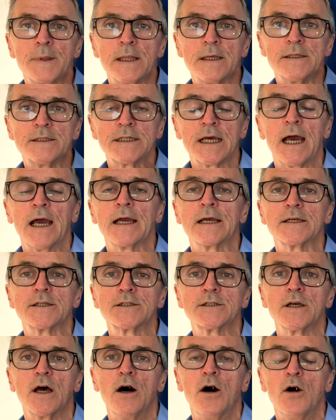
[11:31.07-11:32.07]

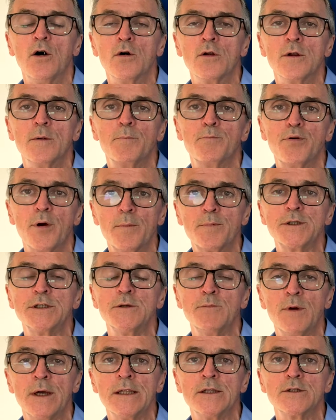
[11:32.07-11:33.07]
tax on property
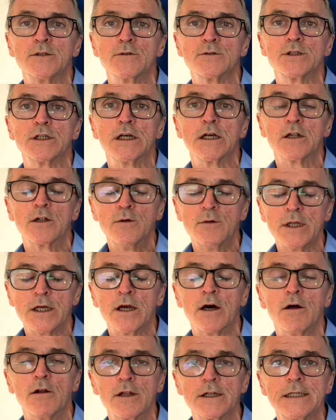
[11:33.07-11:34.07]
rentals, including
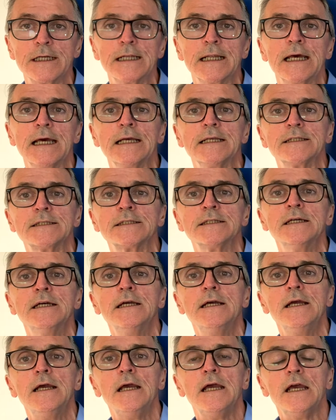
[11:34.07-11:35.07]
holiday lets,
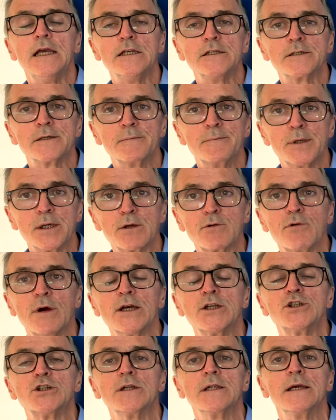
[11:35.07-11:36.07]
is going to be
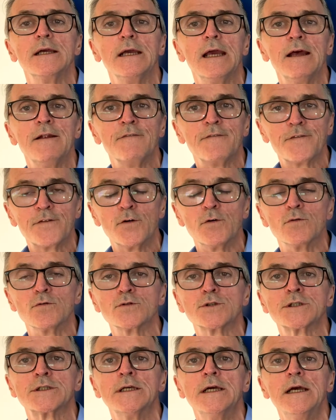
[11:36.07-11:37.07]
gradually
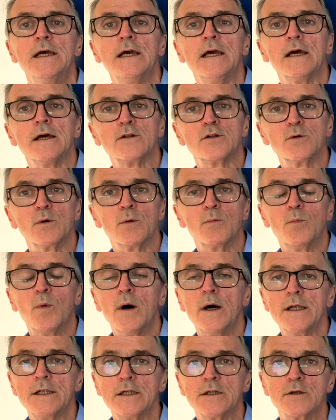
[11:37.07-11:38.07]
enforced to a
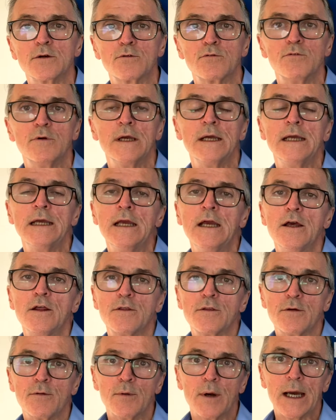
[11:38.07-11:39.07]
wider degree
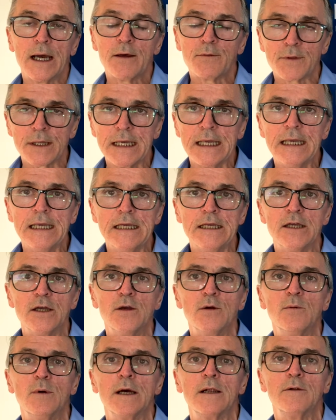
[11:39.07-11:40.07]
throughout the
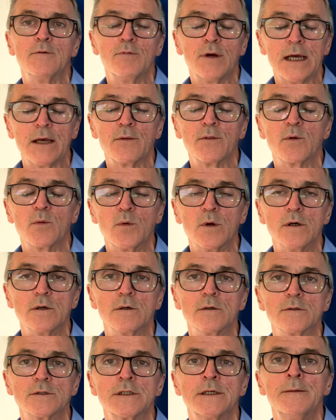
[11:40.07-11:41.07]
EU and around the
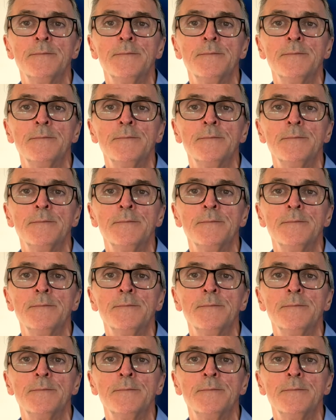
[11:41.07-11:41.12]
world.